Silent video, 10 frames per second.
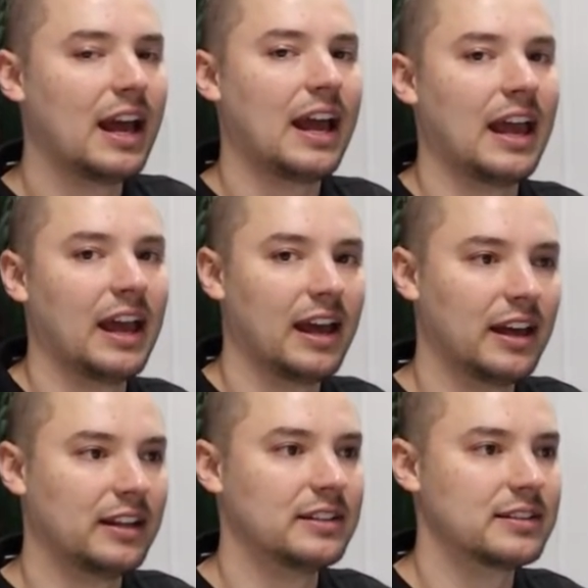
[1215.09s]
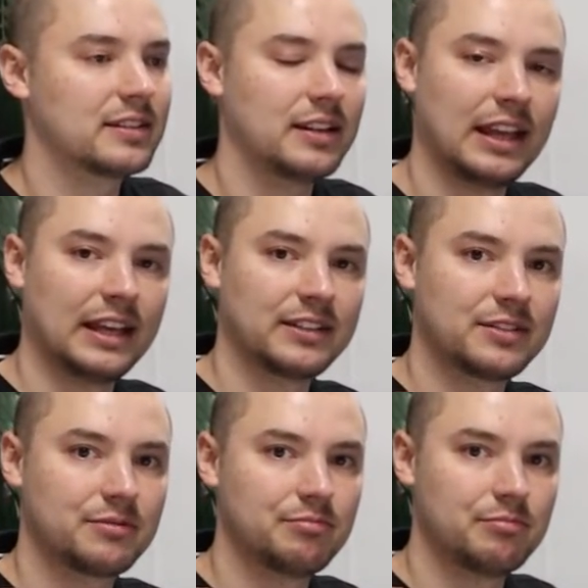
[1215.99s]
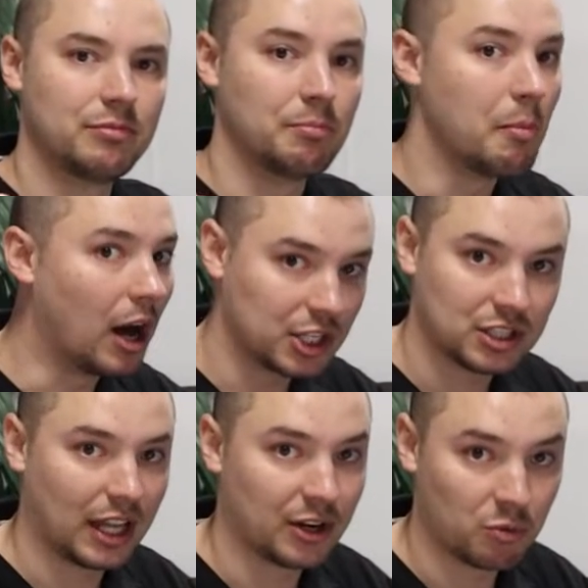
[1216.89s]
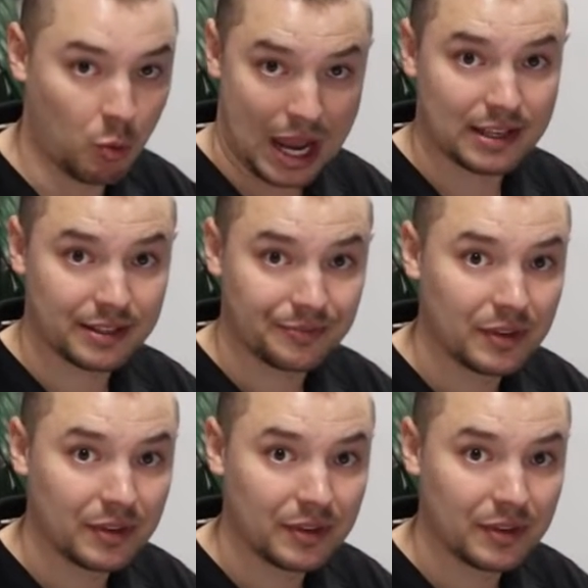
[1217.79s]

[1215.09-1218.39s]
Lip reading: and it's much lighter weight.